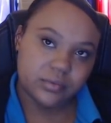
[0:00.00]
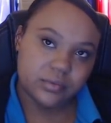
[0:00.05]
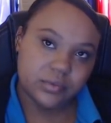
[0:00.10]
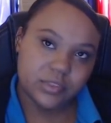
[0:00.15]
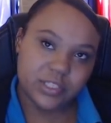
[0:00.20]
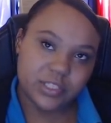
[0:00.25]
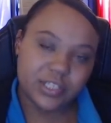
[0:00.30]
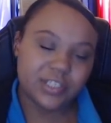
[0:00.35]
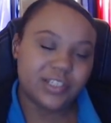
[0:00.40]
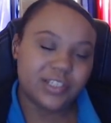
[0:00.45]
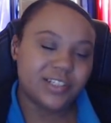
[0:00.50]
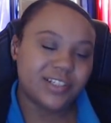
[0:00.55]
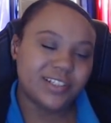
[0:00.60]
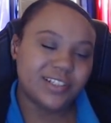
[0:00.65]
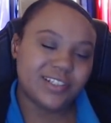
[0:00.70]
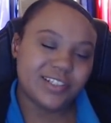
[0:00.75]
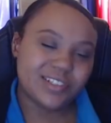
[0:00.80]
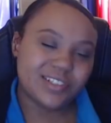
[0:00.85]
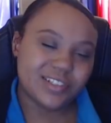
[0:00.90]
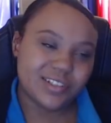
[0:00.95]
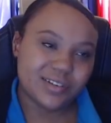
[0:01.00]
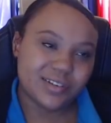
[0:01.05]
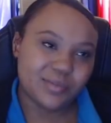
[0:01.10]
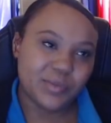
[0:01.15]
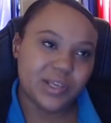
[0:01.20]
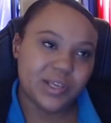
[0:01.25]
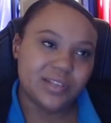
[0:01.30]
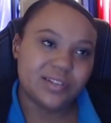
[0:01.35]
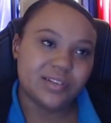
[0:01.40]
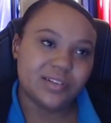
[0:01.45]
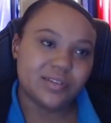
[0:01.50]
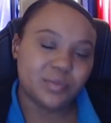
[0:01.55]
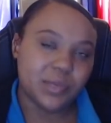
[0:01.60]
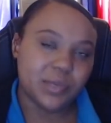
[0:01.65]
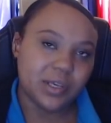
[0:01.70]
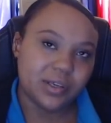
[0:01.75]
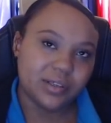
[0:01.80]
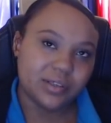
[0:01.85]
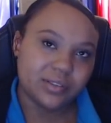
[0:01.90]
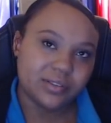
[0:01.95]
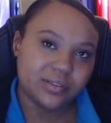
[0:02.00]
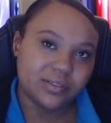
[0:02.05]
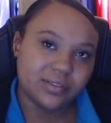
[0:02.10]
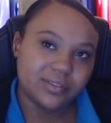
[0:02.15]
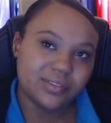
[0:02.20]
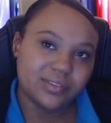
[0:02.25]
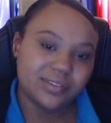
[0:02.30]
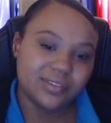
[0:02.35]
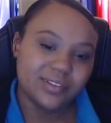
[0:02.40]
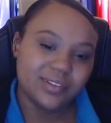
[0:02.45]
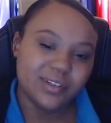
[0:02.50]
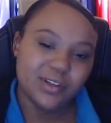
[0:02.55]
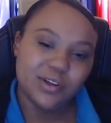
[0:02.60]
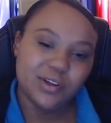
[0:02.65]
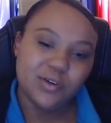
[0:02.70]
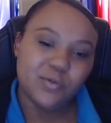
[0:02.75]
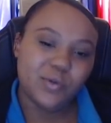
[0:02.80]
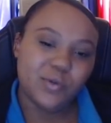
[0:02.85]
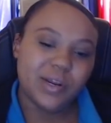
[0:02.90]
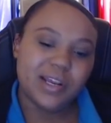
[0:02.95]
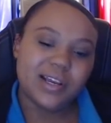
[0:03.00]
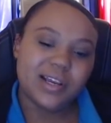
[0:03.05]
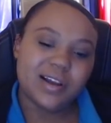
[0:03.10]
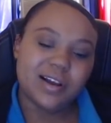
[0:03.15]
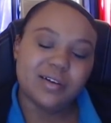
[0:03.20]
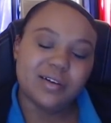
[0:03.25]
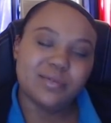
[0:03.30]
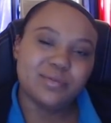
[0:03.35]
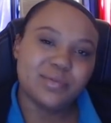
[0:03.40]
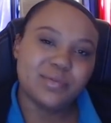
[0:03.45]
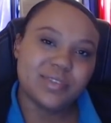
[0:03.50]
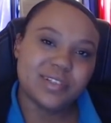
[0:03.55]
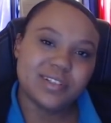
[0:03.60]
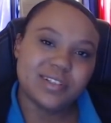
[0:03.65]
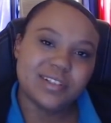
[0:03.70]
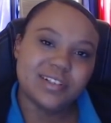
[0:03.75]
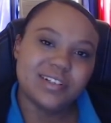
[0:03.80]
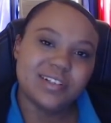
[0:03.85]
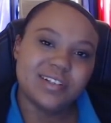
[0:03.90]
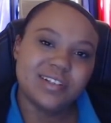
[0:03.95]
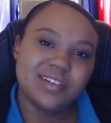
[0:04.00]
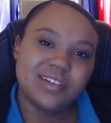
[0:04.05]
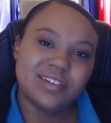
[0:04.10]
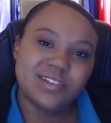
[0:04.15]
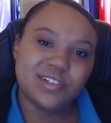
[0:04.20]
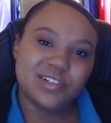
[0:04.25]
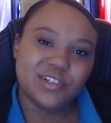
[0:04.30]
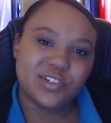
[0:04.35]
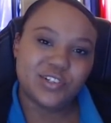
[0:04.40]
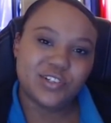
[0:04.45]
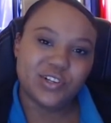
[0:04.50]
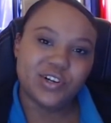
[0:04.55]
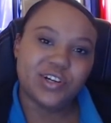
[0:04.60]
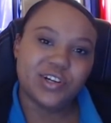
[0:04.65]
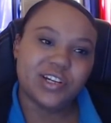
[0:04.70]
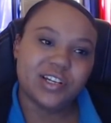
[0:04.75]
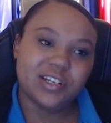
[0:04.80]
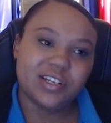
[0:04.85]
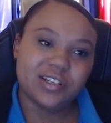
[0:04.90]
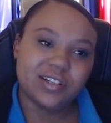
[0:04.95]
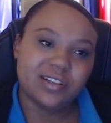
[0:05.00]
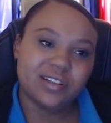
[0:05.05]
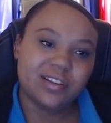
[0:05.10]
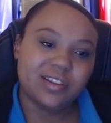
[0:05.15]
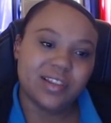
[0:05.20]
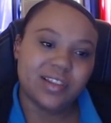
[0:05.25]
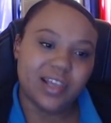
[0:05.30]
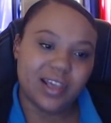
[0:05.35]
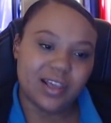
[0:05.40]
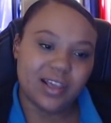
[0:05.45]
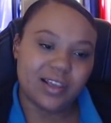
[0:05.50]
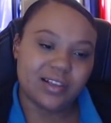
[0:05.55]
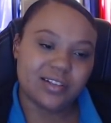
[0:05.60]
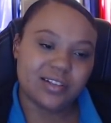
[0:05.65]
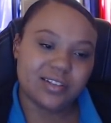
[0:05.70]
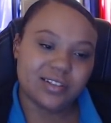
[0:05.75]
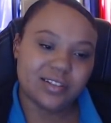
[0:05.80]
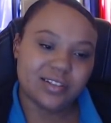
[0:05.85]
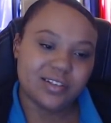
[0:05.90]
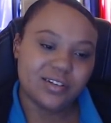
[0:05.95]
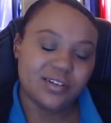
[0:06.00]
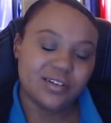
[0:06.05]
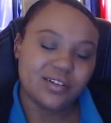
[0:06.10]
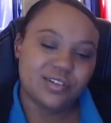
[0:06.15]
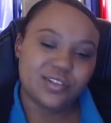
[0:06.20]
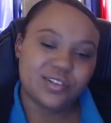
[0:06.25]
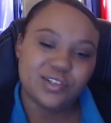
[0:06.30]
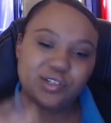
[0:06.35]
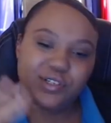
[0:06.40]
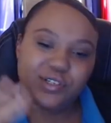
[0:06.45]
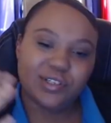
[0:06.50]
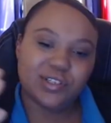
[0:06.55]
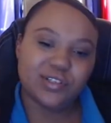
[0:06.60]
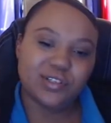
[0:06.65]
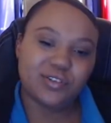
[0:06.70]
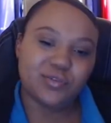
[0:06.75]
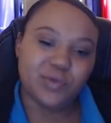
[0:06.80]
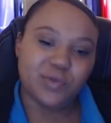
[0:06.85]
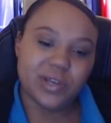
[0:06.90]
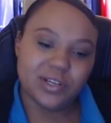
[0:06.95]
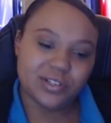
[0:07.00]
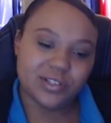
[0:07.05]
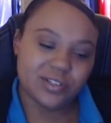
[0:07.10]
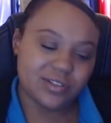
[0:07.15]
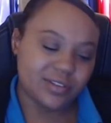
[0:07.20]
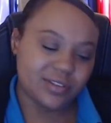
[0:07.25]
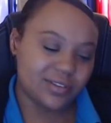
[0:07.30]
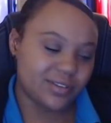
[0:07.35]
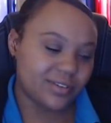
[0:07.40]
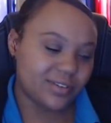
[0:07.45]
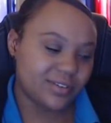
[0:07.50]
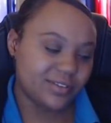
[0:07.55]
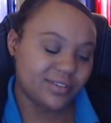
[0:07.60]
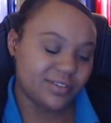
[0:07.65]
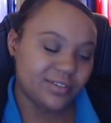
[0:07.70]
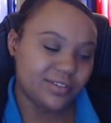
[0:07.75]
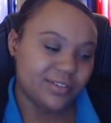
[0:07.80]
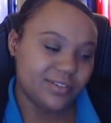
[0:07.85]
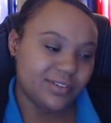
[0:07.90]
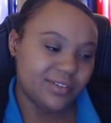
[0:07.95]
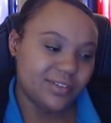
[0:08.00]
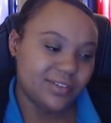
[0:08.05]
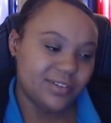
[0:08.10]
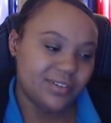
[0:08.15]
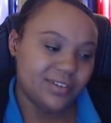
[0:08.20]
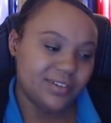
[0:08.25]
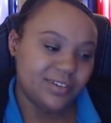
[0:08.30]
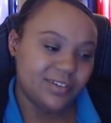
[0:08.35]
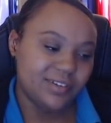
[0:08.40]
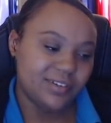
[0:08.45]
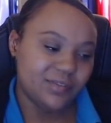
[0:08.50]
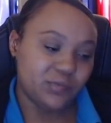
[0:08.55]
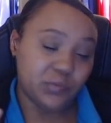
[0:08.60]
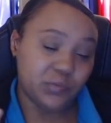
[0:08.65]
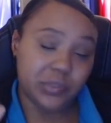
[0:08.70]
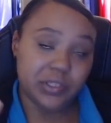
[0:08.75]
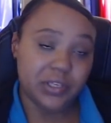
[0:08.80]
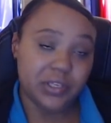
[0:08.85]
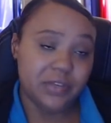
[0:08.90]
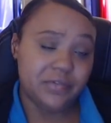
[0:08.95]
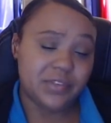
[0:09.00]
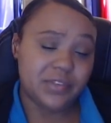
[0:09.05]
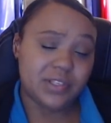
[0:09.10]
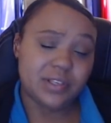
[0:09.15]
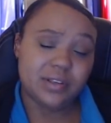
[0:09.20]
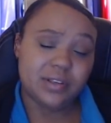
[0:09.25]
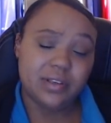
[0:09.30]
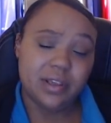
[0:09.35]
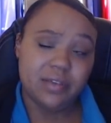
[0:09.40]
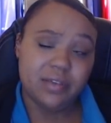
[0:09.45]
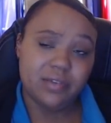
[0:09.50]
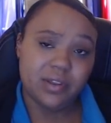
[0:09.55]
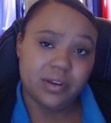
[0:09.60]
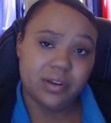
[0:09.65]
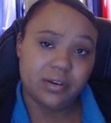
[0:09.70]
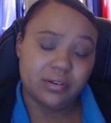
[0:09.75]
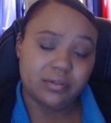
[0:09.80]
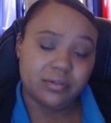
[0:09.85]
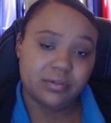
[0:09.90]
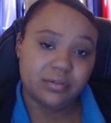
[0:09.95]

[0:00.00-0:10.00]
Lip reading: It just amazes me when it comes to certain things, certain situations, beliefs even.